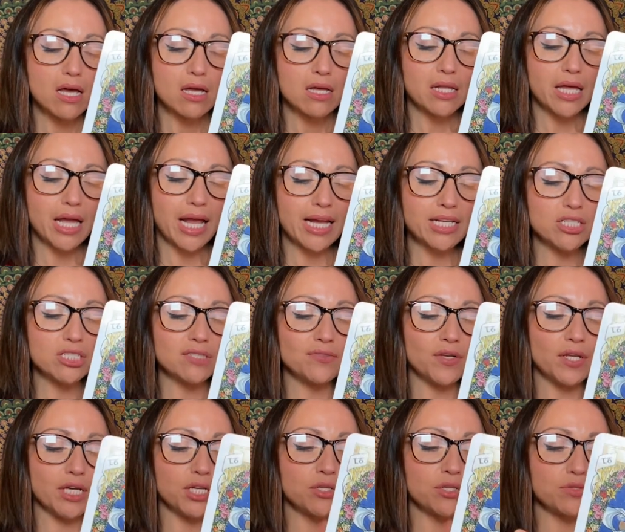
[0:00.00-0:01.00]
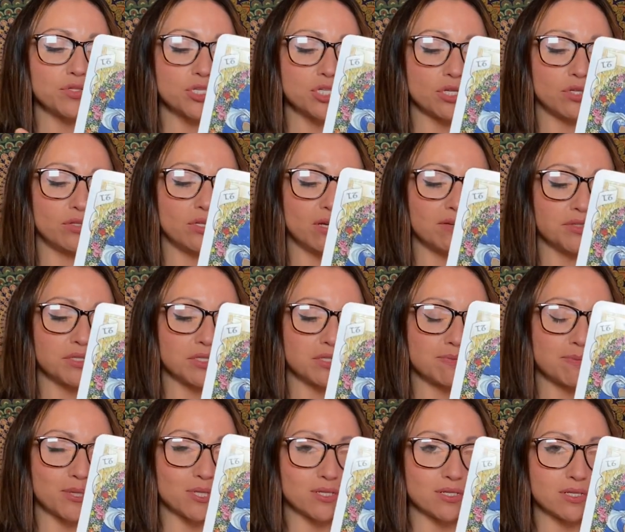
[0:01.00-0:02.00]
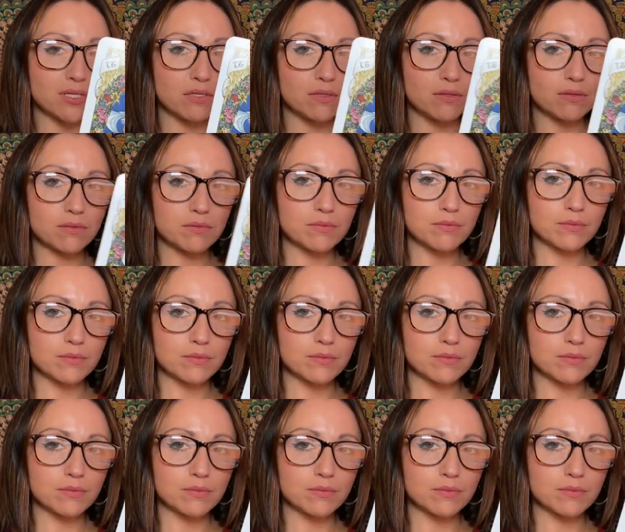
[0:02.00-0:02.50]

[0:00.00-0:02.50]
like I just feel like you still love this person.